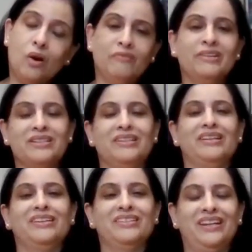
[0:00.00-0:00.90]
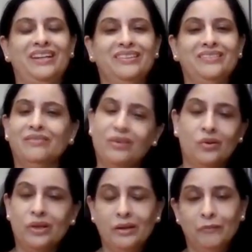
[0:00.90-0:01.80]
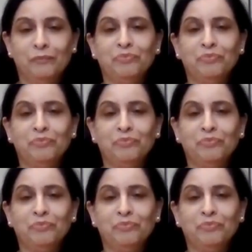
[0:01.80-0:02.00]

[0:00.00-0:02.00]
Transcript: offizielle Zeit. Okay.